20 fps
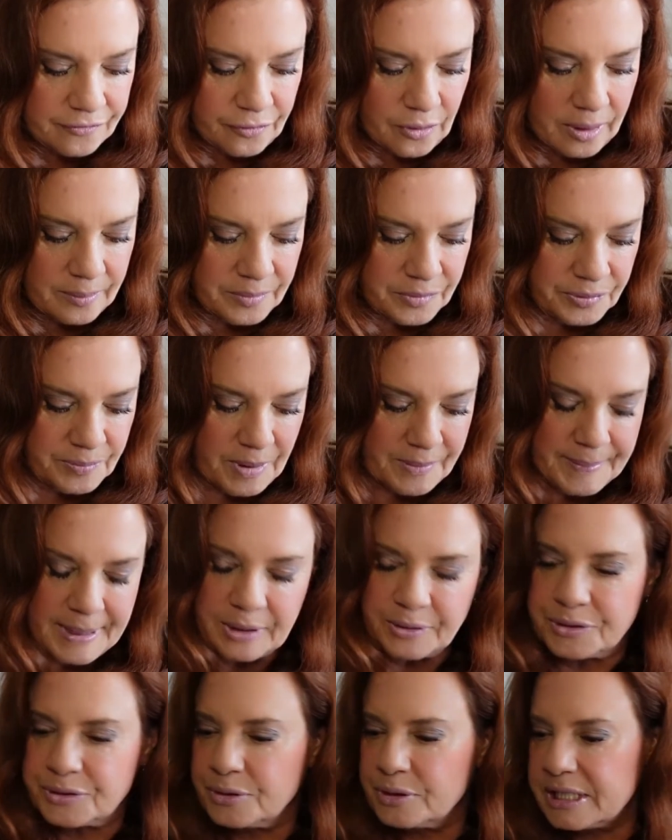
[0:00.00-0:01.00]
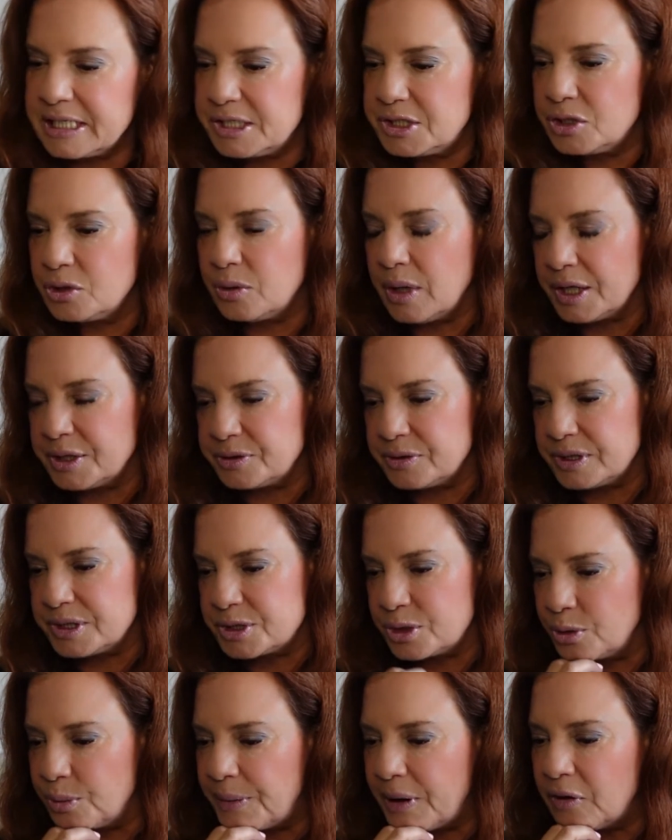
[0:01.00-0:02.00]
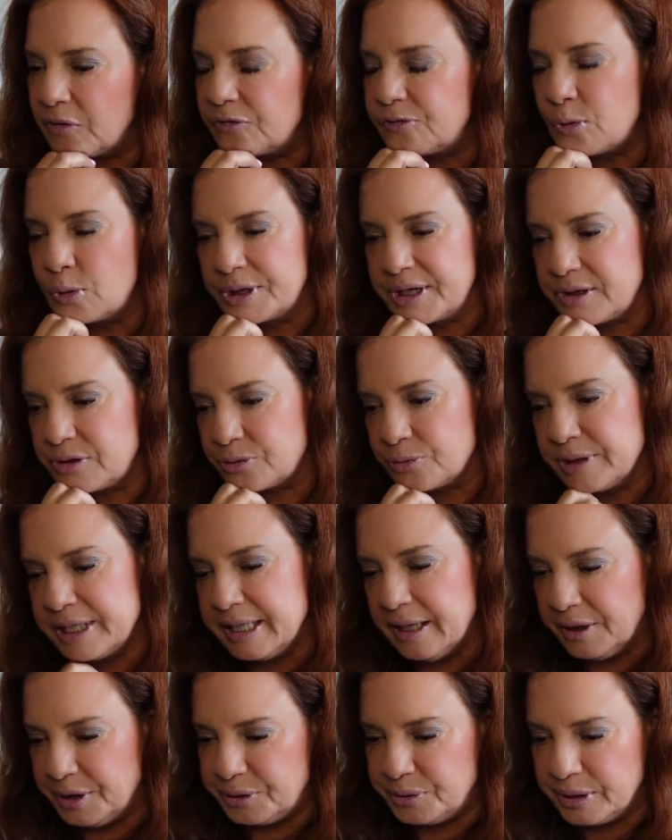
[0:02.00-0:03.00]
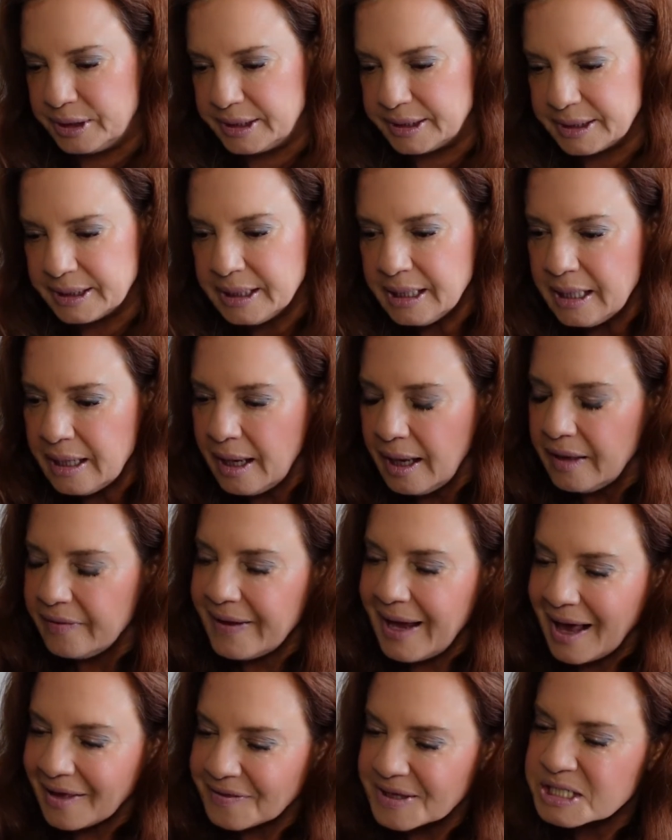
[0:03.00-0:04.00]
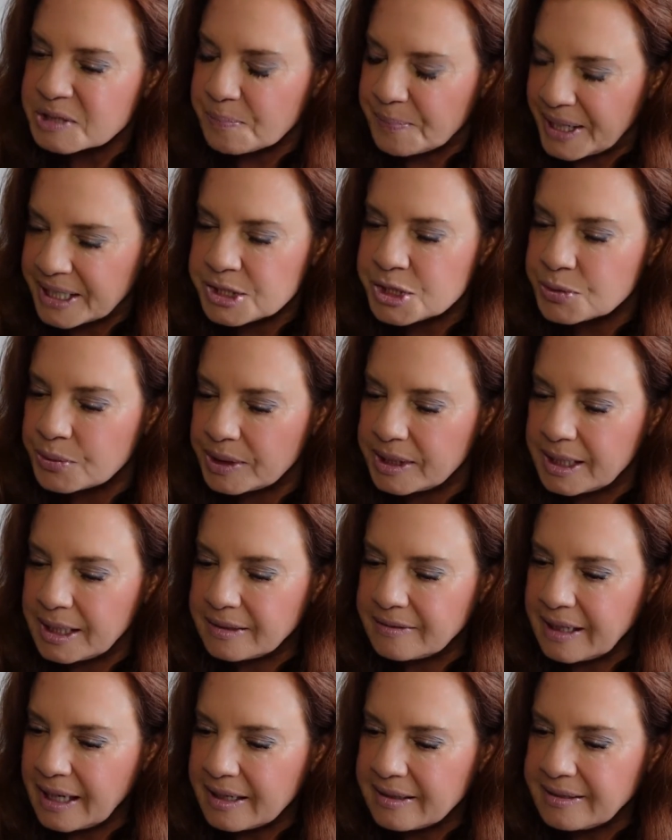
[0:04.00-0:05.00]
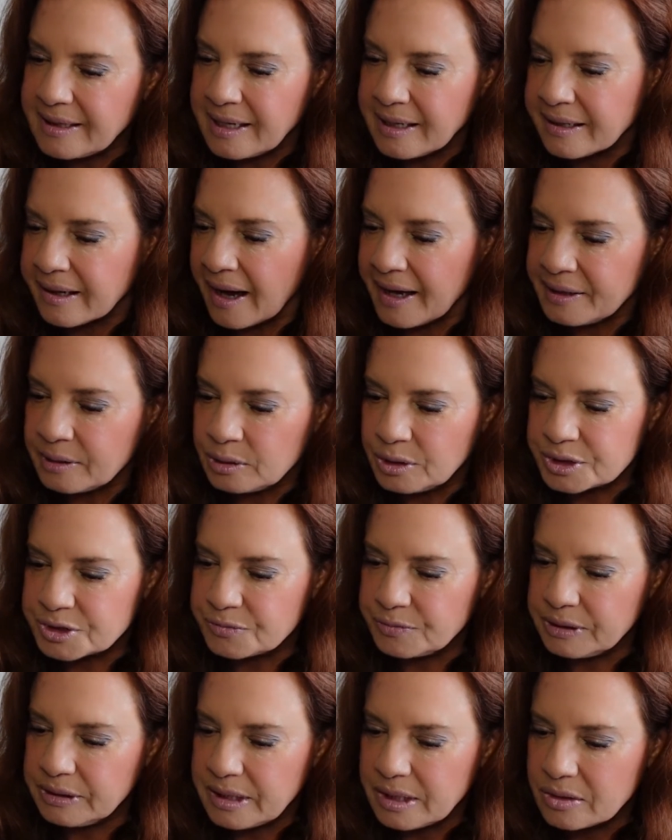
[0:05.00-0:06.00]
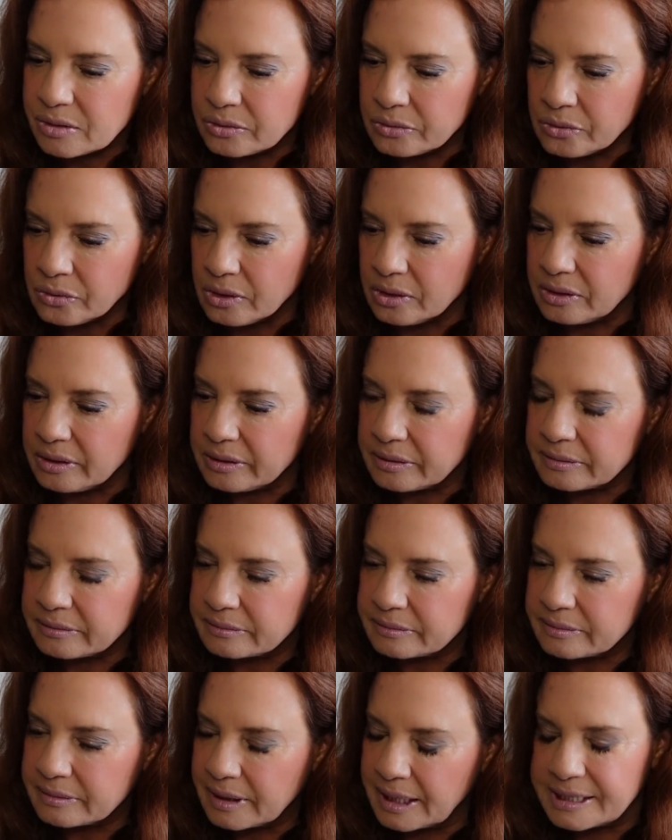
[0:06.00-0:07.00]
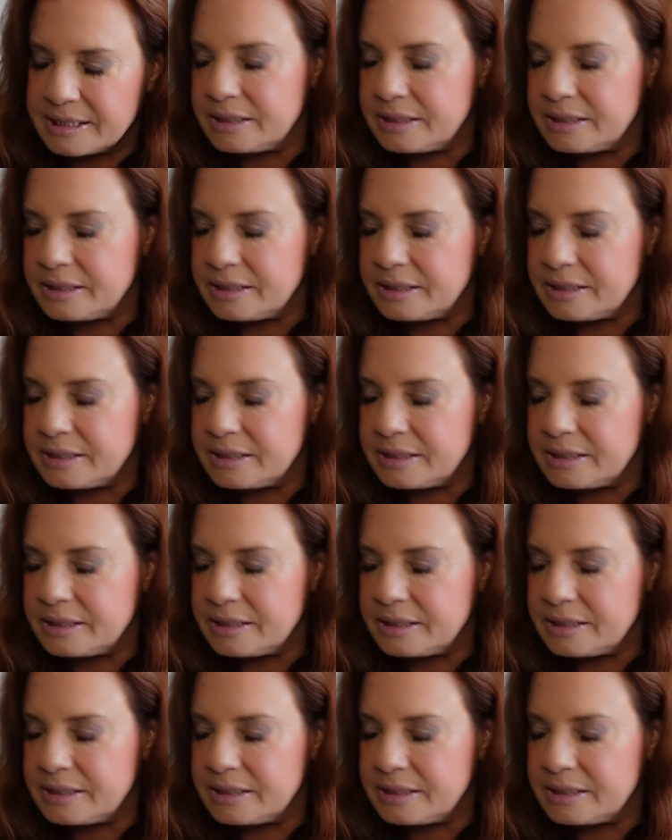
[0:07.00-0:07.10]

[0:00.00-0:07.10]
from about thirty-two hundred to about forty-three hundred. They had this bench with it that I think kind of looked really cool. I